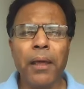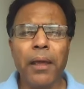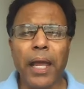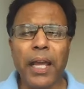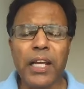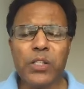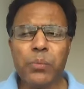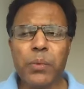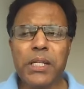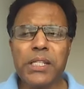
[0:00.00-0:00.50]

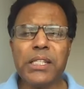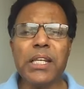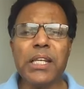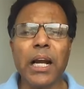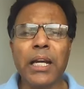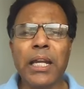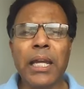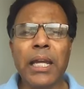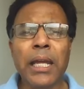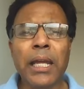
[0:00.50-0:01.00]
As we
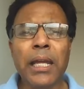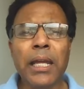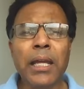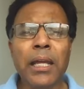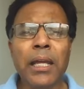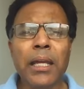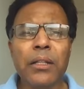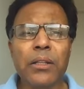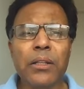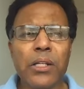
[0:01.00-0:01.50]

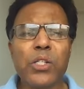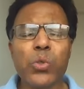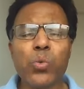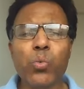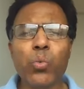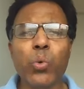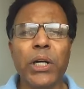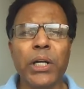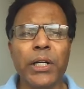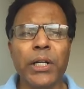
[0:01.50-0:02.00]
study this
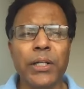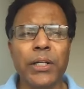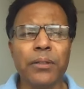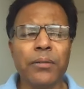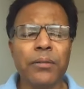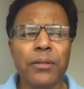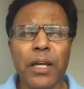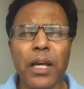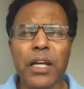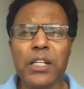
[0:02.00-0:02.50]
word,
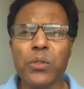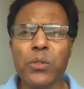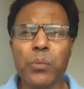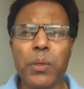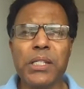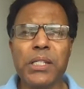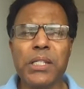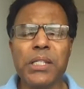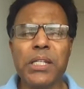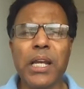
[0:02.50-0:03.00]
as
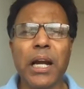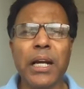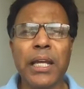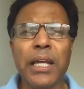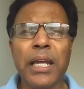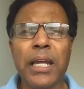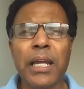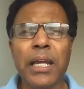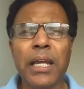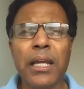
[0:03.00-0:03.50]
we
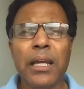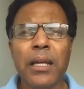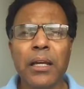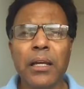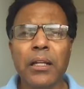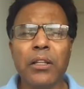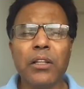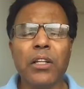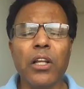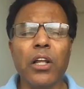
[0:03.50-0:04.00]
study
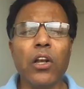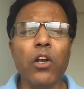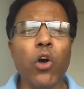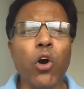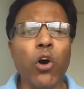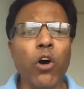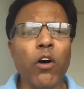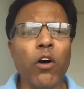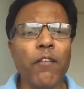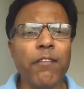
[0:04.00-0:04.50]
the
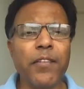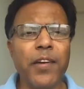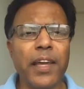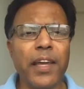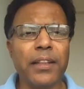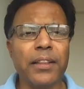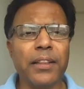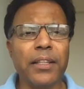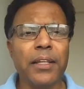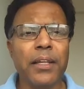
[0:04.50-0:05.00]
law of
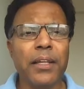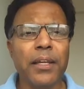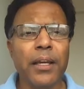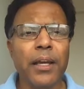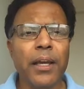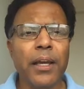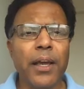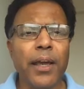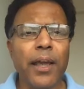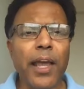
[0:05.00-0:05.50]
faith,
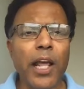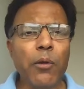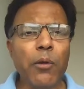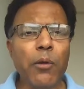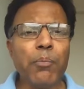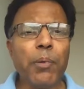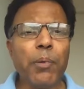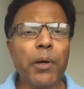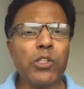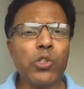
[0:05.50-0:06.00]

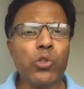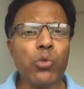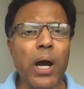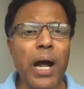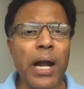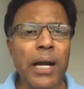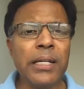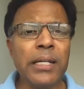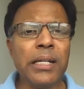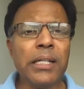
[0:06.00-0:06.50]
help us to
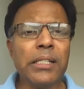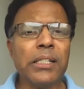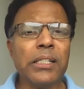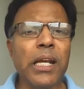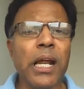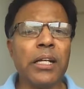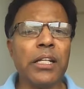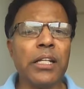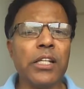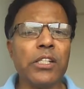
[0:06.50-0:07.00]

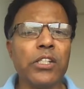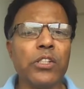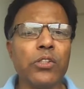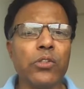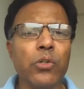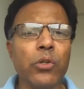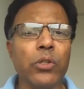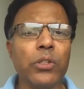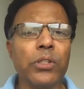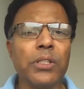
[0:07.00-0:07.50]
understand these
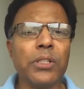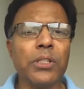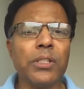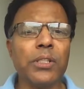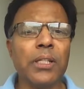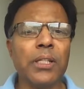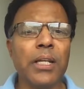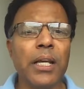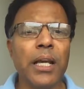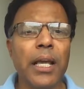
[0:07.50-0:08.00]
truths
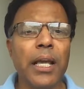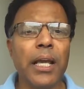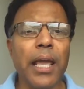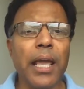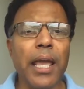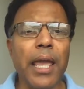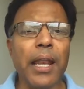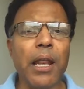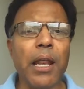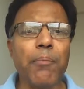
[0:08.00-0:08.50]
and
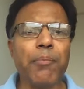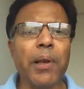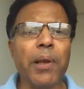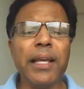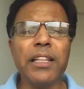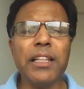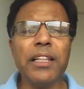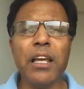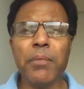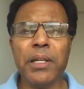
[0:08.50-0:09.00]
apply
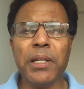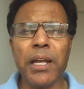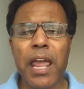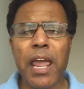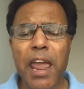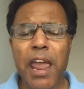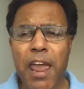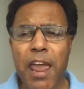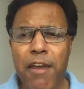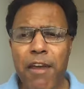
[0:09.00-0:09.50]
them in
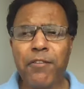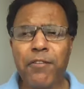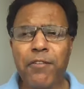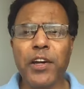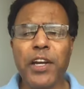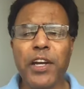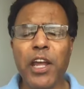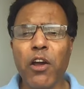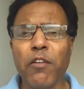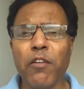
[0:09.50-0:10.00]
every day
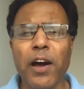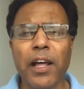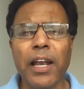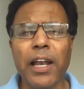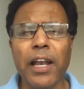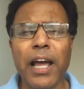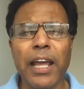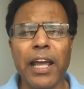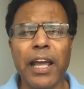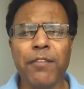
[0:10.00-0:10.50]
of our
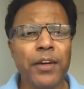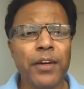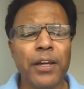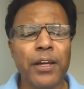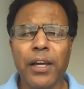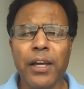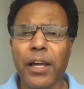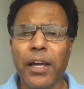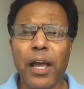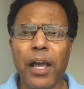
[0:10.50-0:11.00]
life
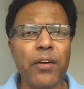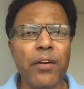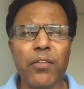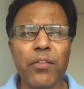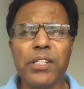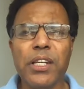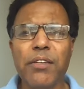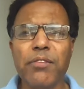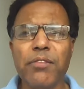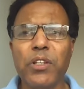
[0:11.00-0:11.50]
and
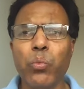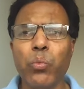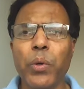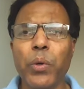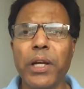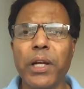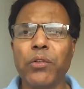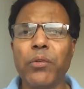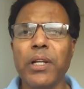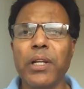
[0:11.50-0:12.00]
receive the
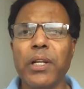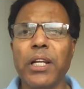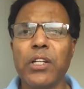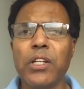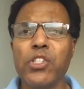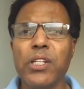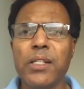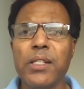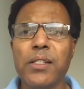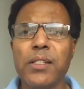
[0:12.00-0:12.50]
victory that
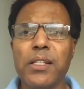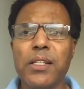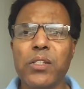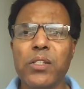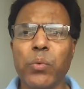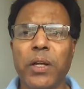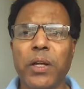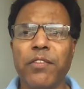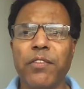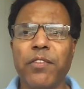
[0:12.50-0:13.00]
Jesus has
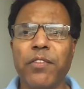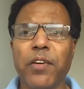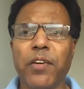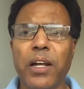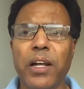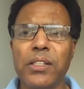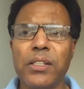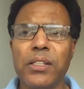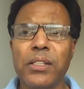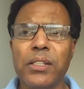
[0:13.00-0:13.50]
won for
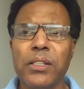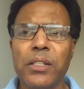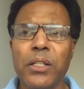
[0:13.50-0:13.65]
us.